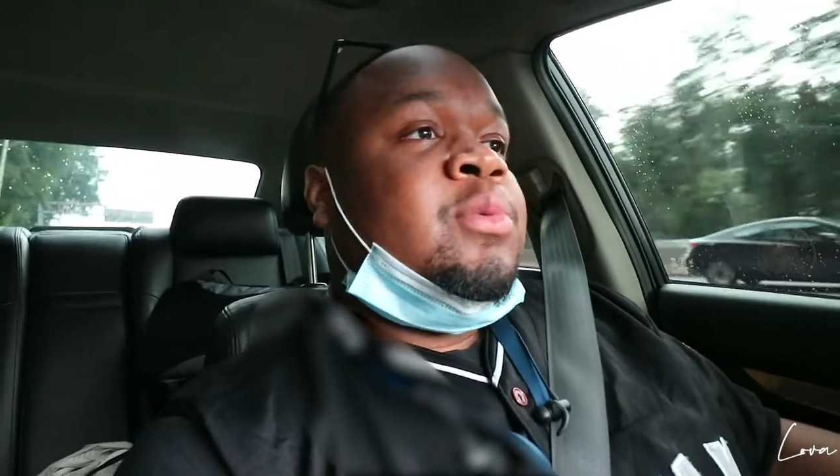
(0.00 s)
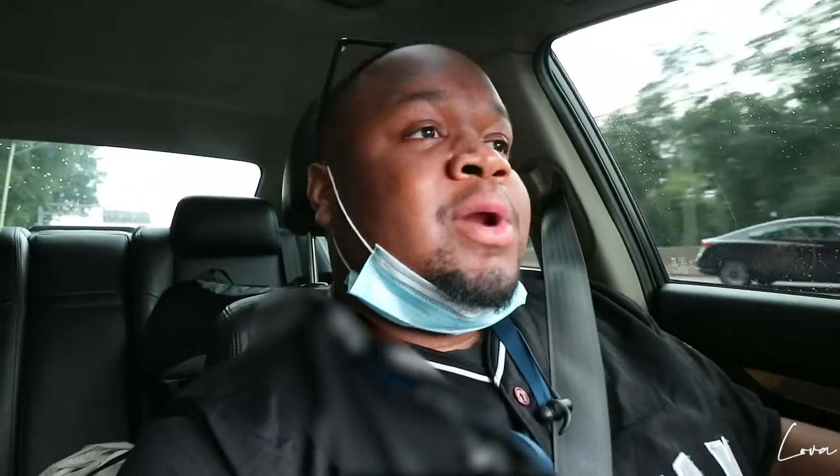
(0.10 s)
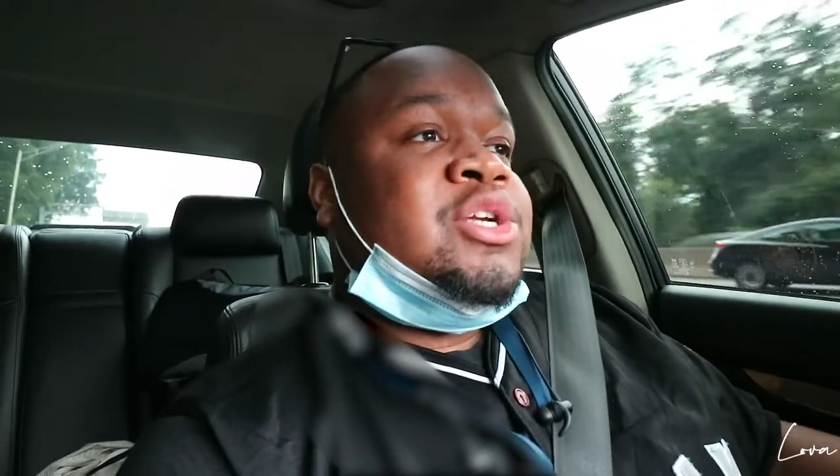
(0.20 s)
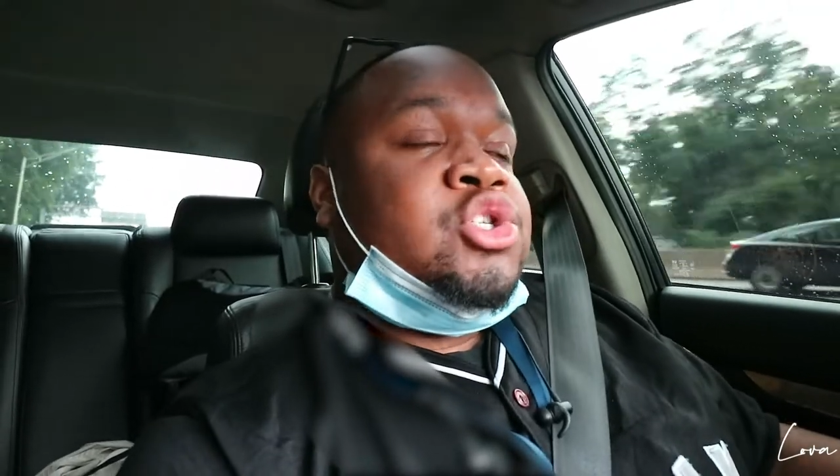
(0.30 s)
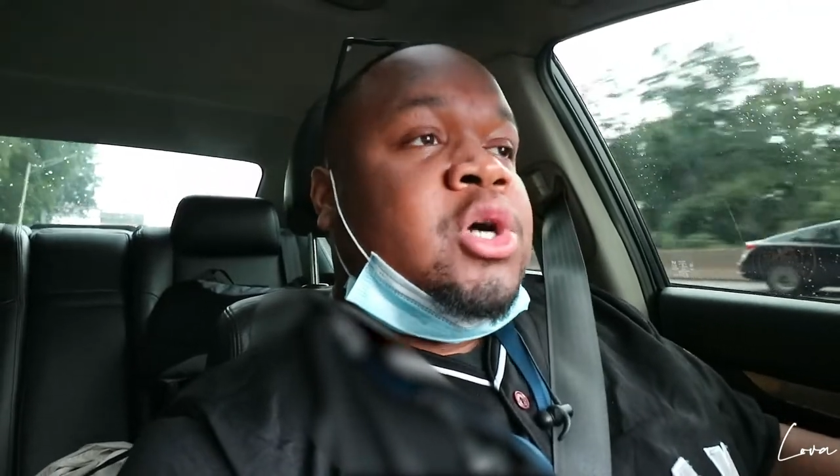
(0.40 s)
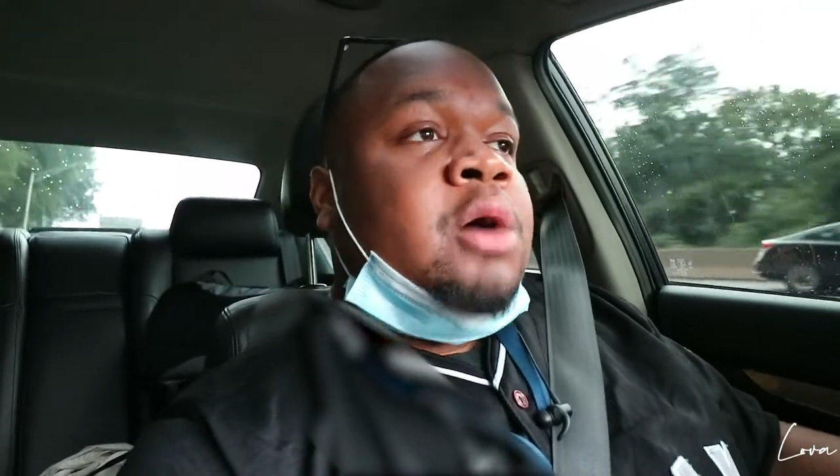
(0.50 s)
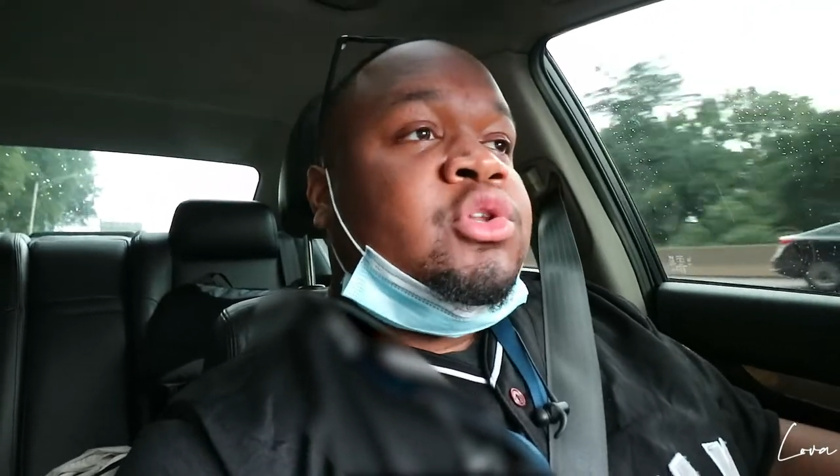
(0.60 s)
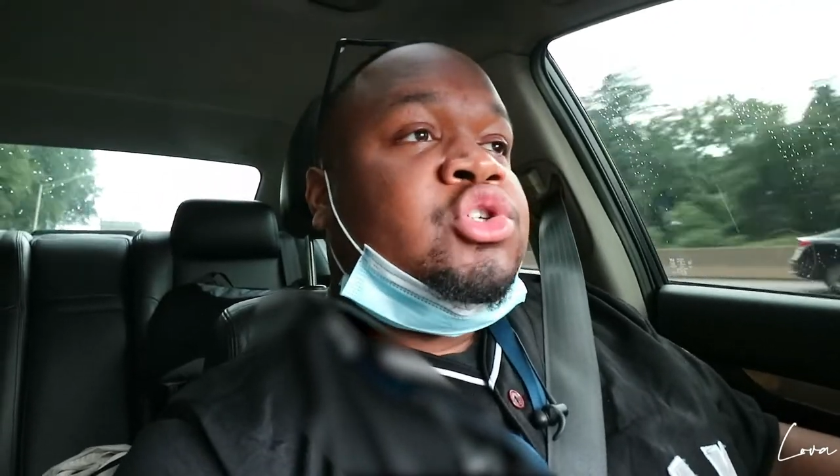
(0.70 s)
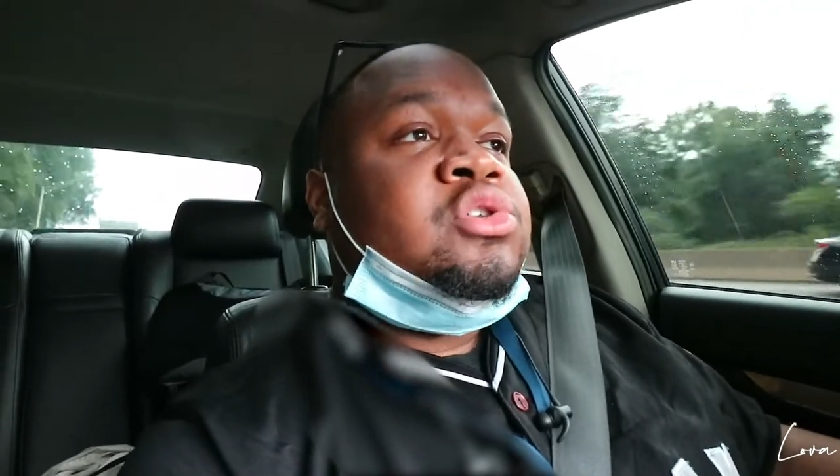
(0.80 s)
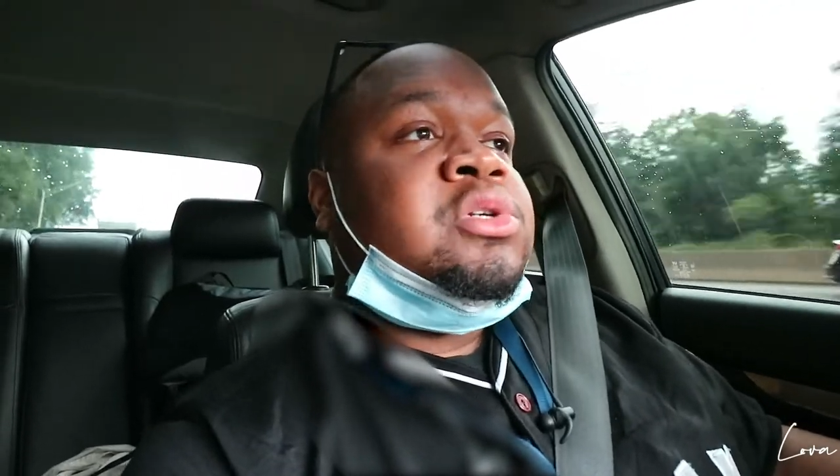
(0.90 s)
from what I saw
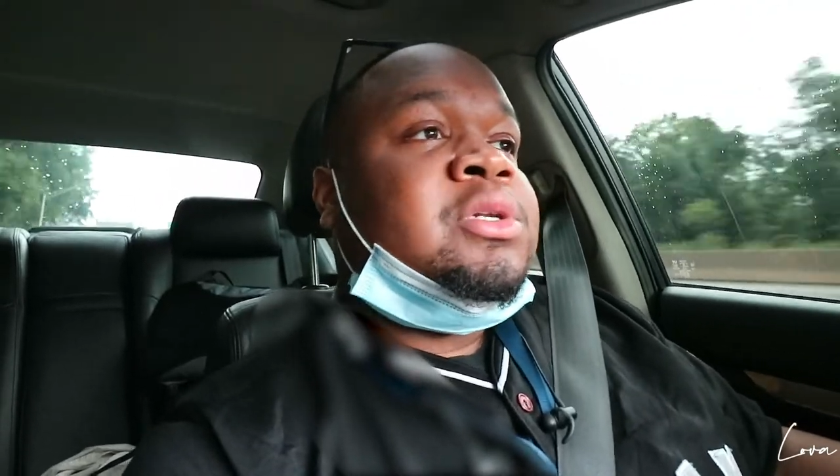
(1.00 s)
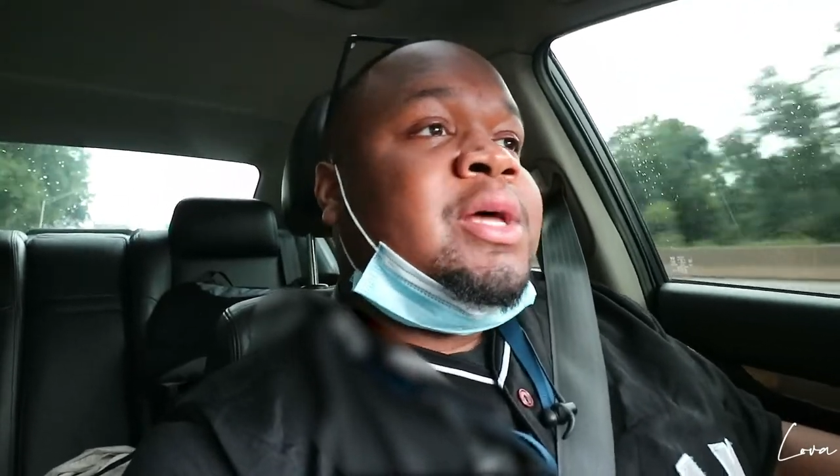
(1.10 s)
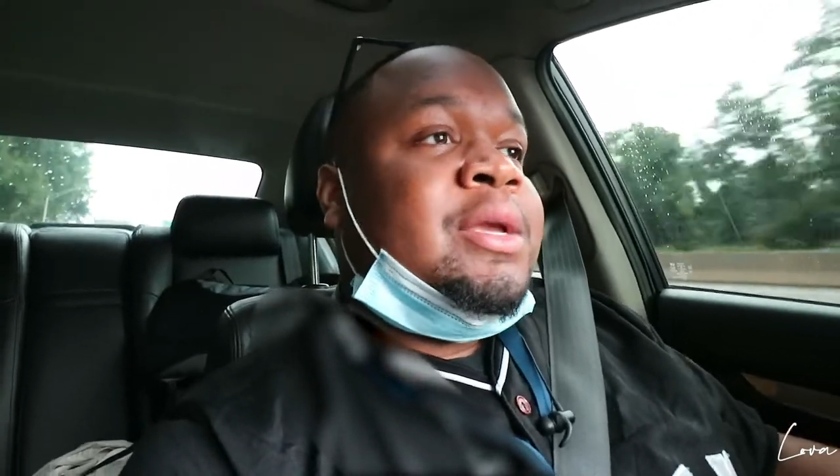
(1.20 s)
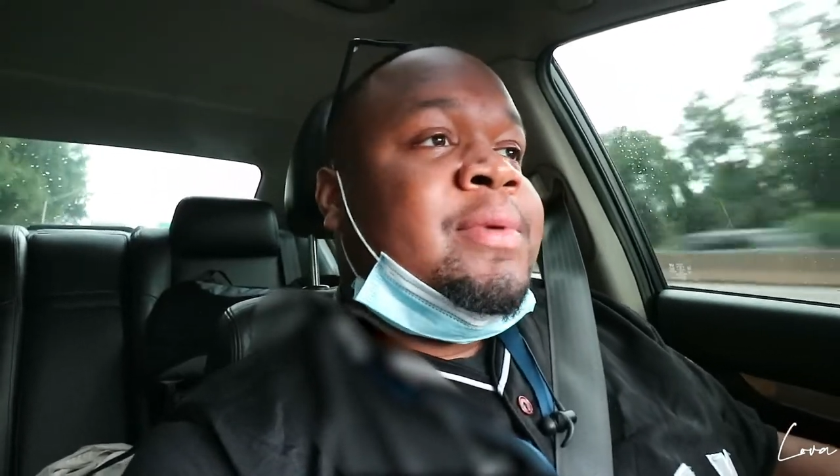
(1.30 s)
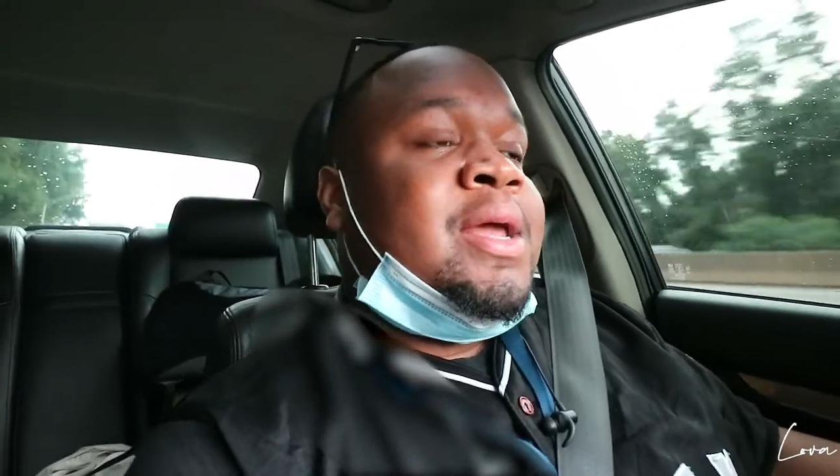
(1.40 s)
the shoes look like,